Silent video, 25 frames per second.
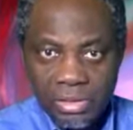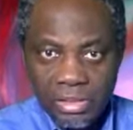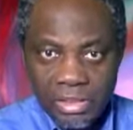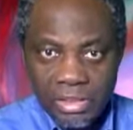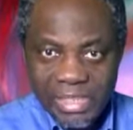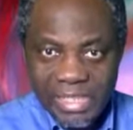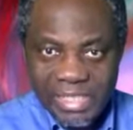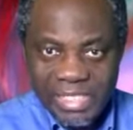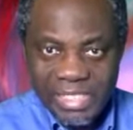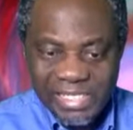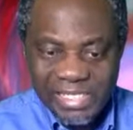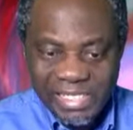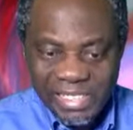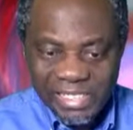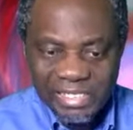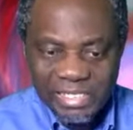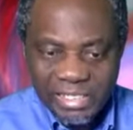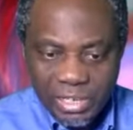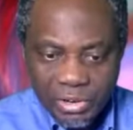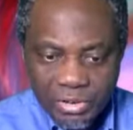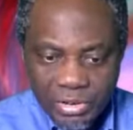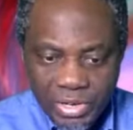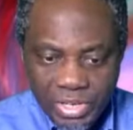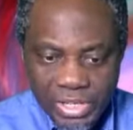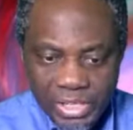in this
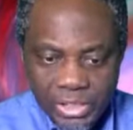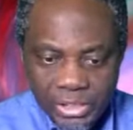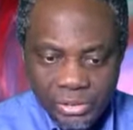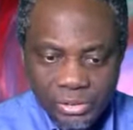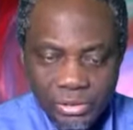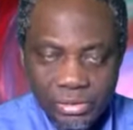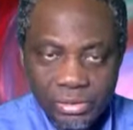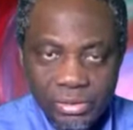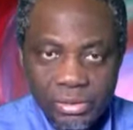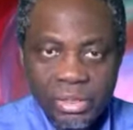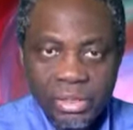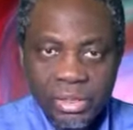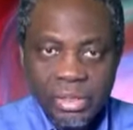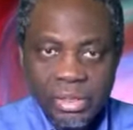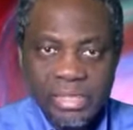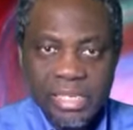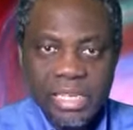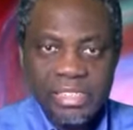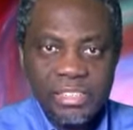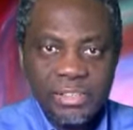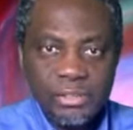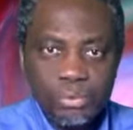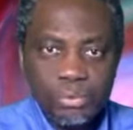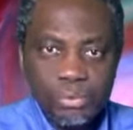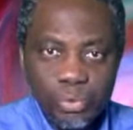creation,
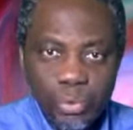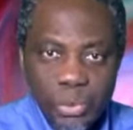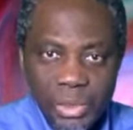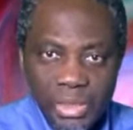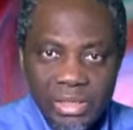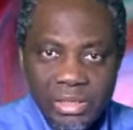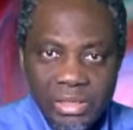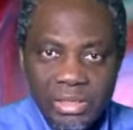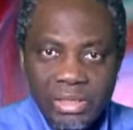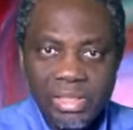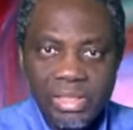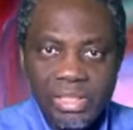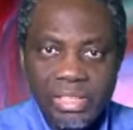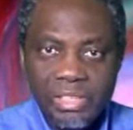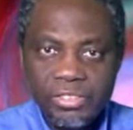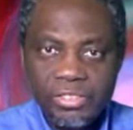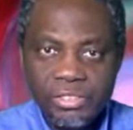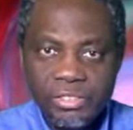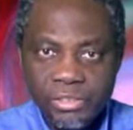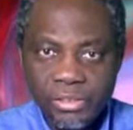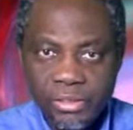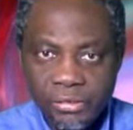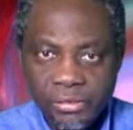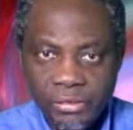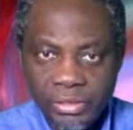that his will is
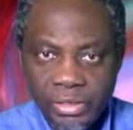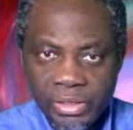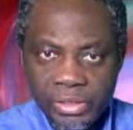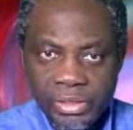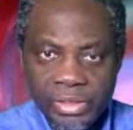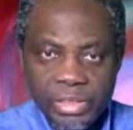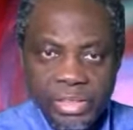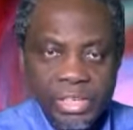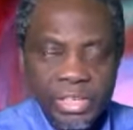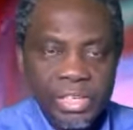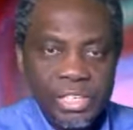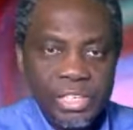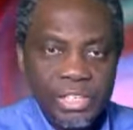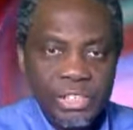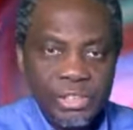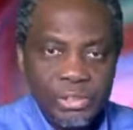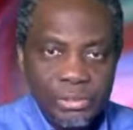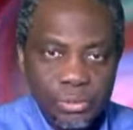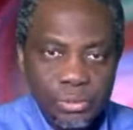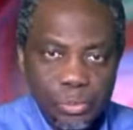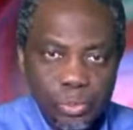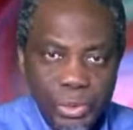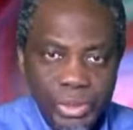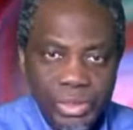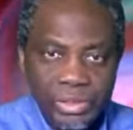sovereign,
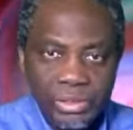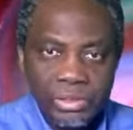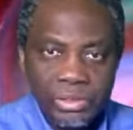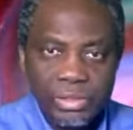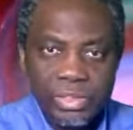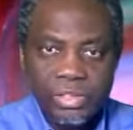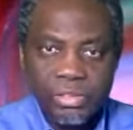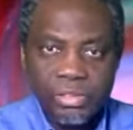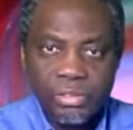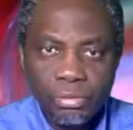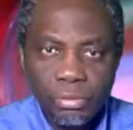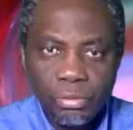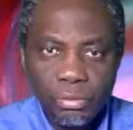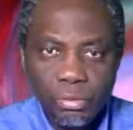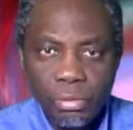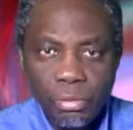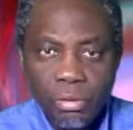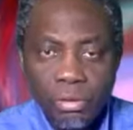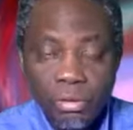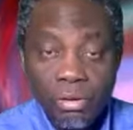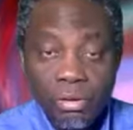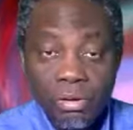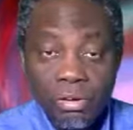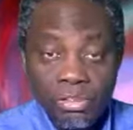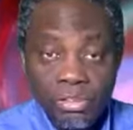his will is
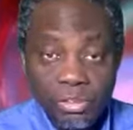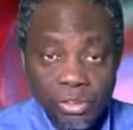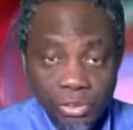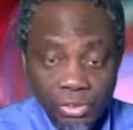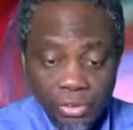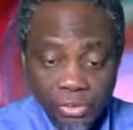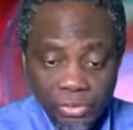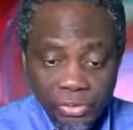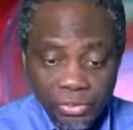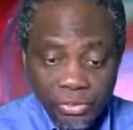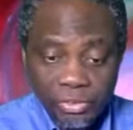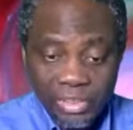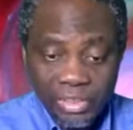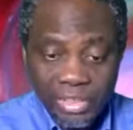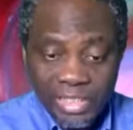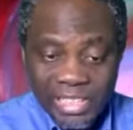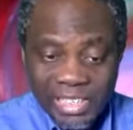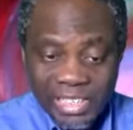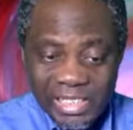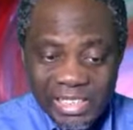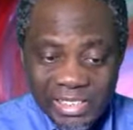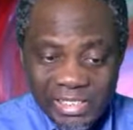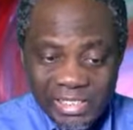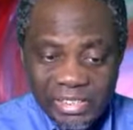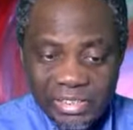law on earth
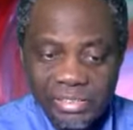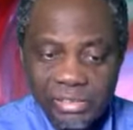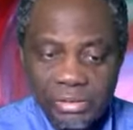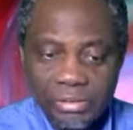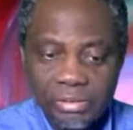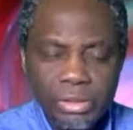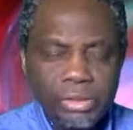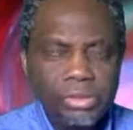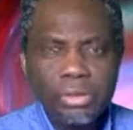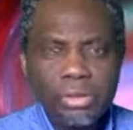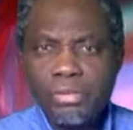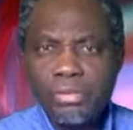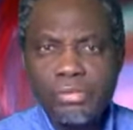in this creation.